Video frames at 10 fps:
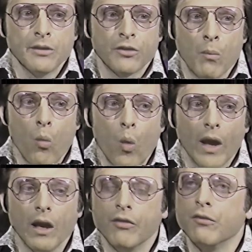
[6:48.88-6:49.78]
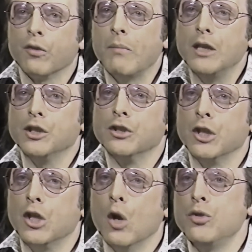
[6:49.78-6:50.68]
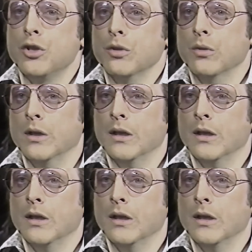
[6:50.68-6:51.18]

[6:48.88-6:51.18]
well of information to go to.